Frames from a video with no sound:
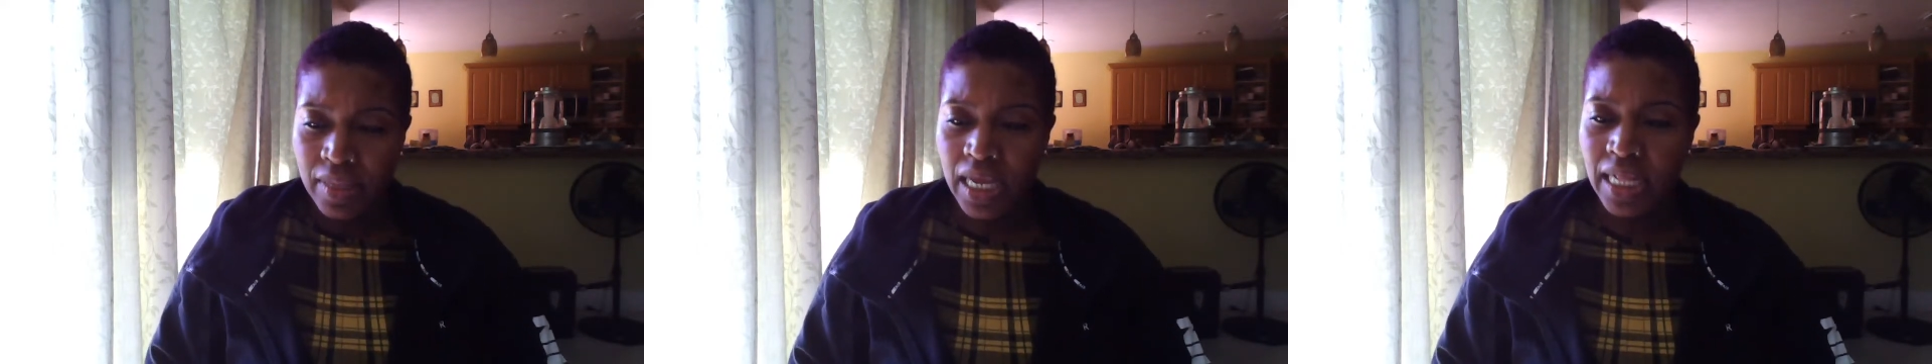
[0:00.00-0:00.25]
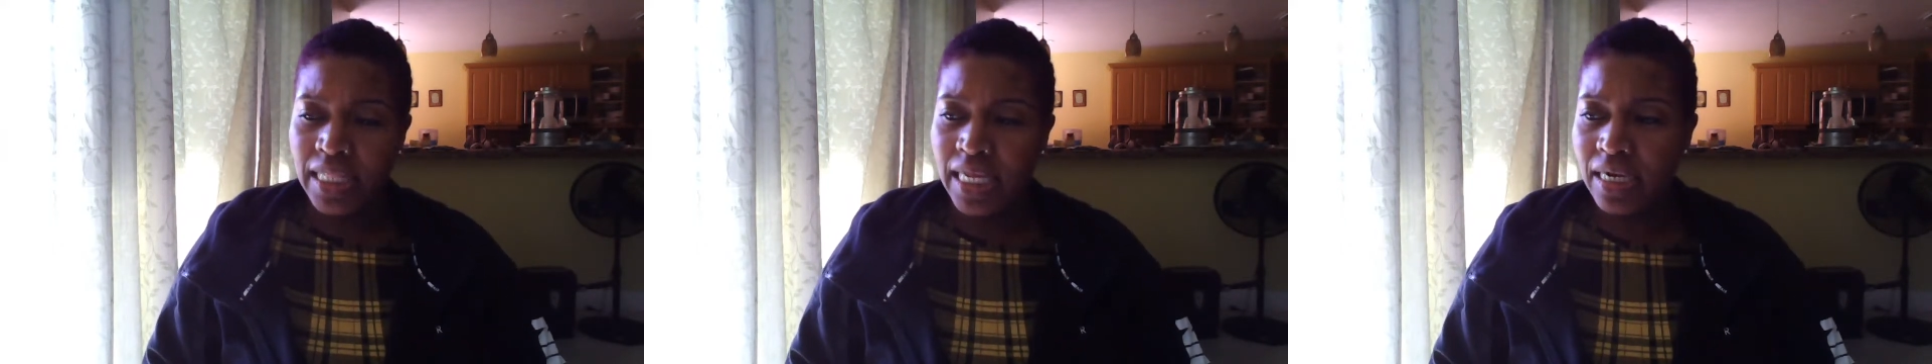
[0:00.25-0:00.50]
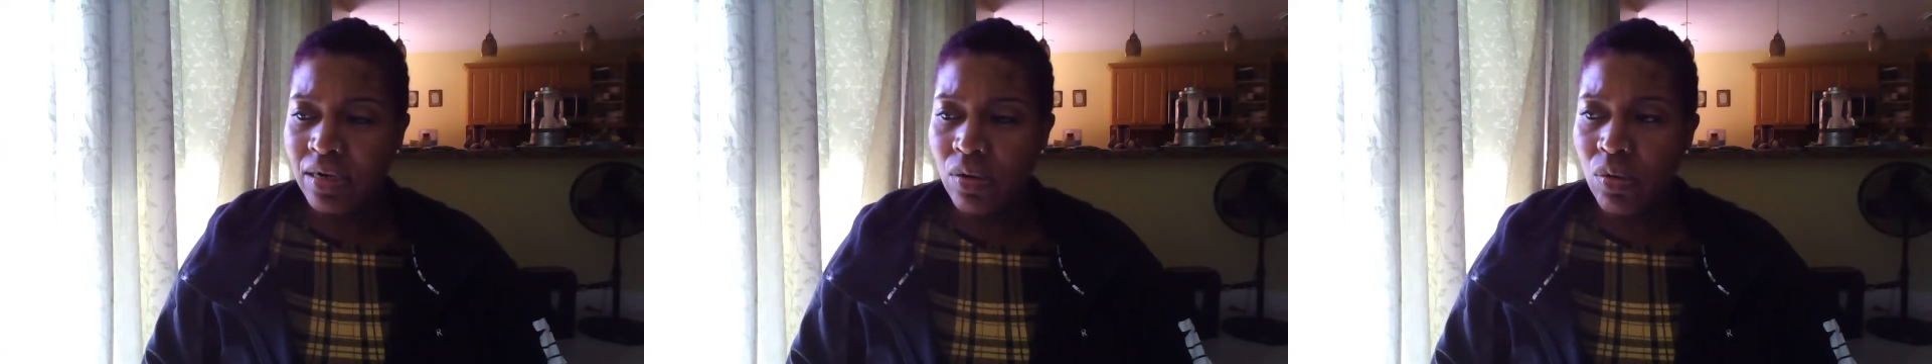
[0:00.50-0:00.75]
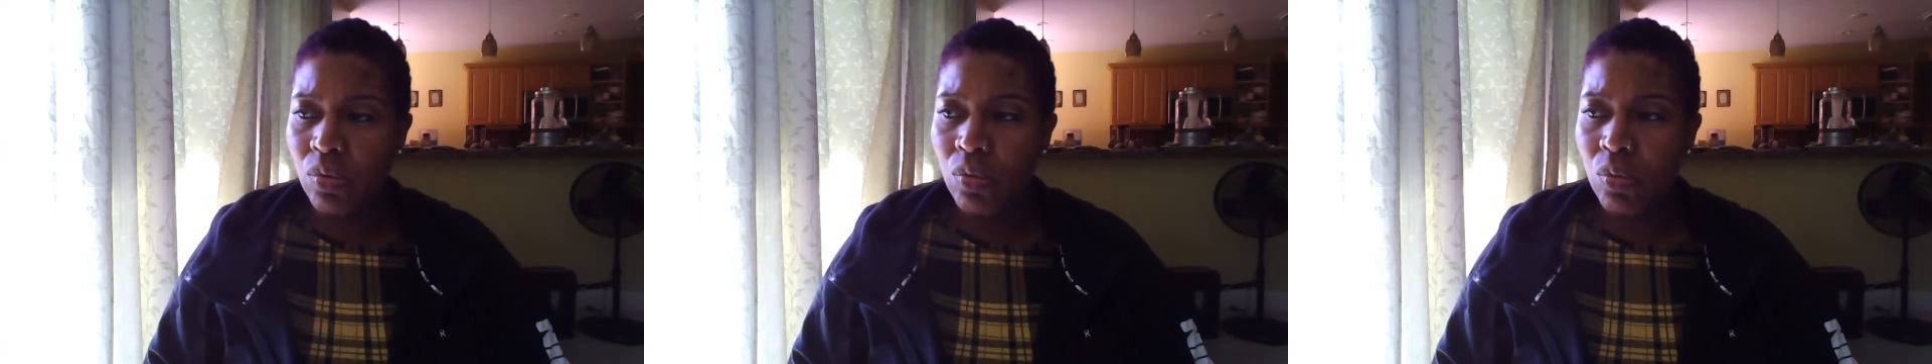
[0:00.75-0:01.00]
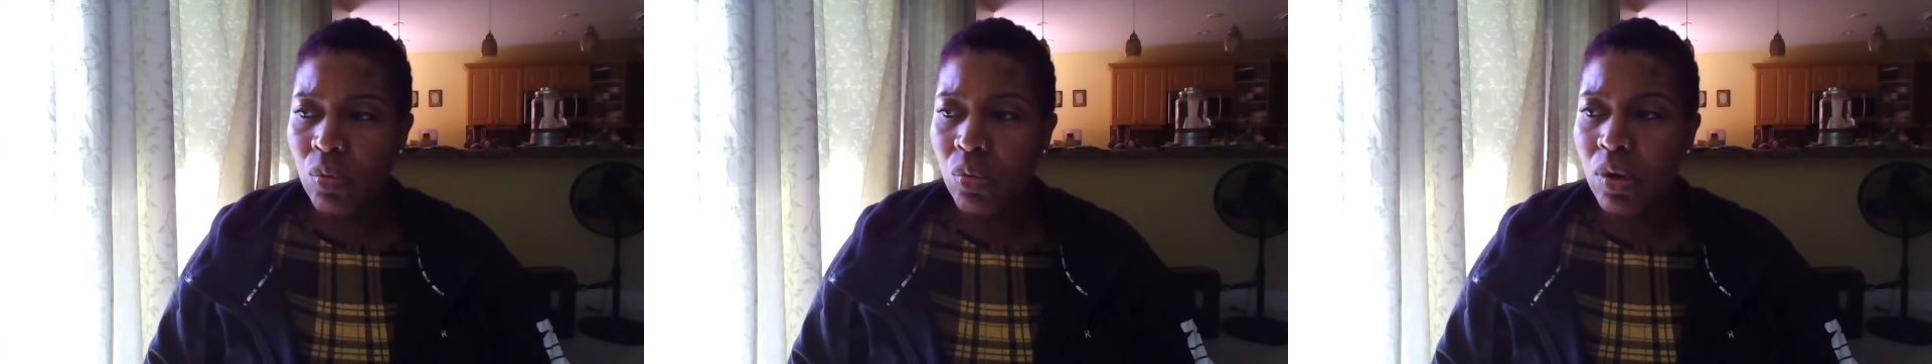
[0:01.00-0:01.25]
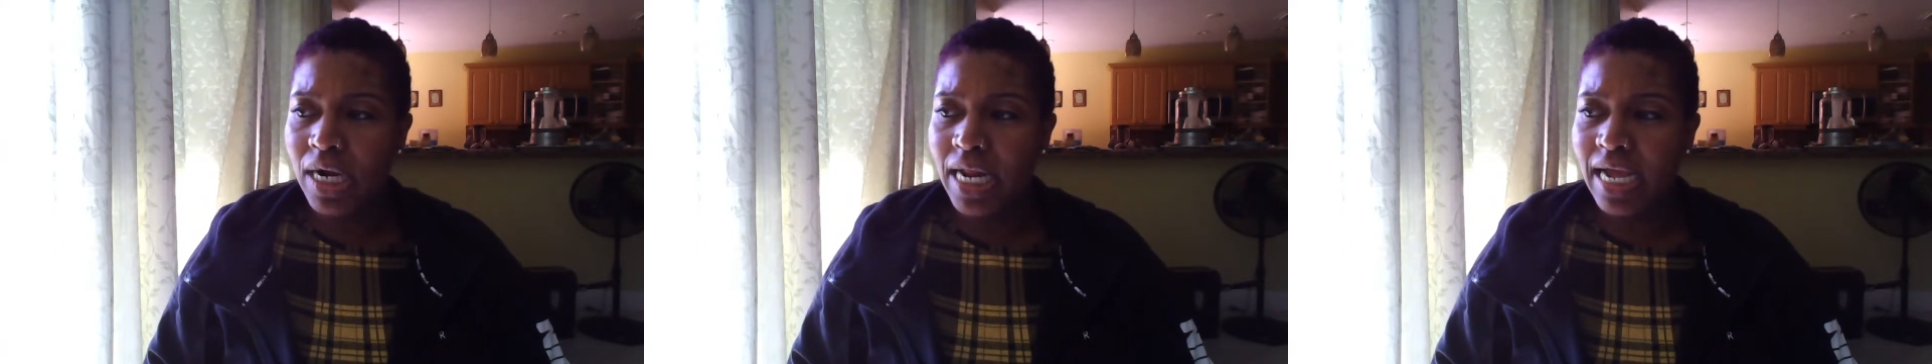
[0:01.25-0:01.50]
And then
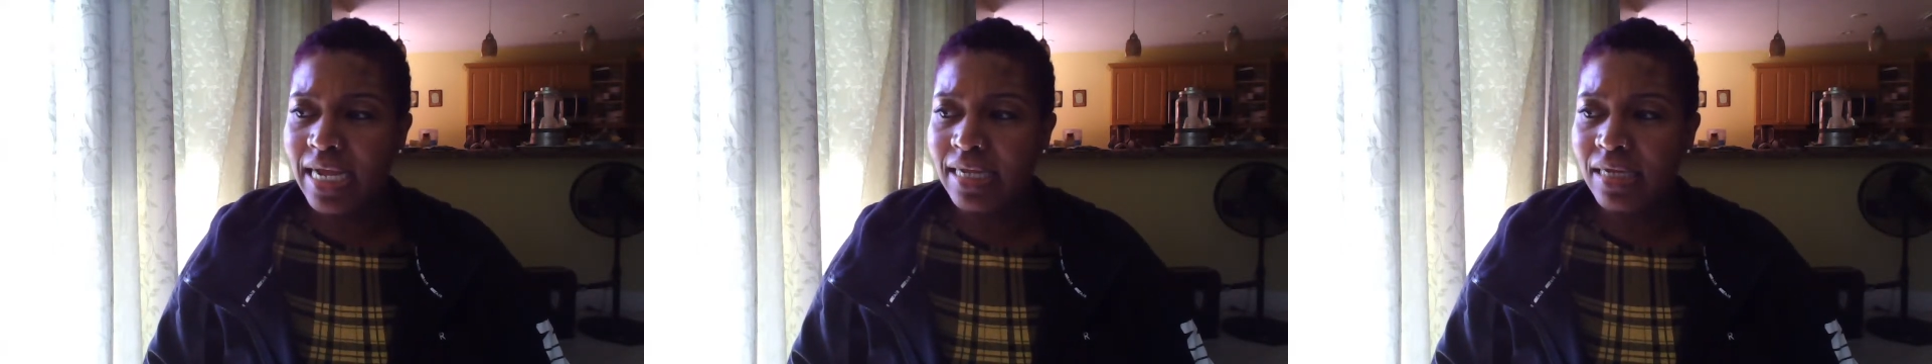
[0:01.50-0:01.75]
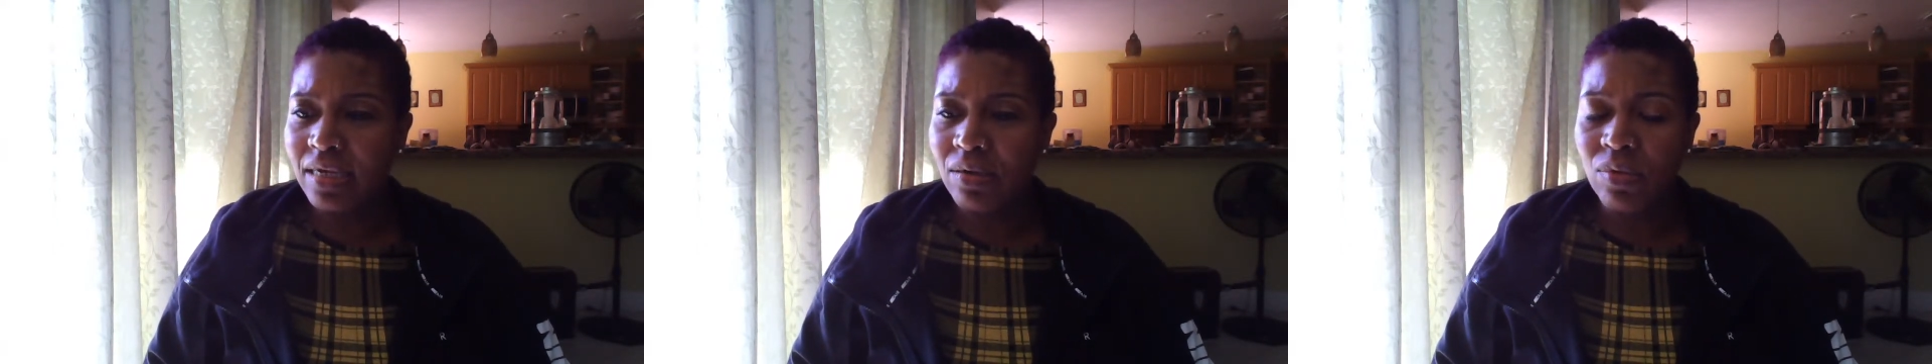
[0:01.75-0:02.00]
what I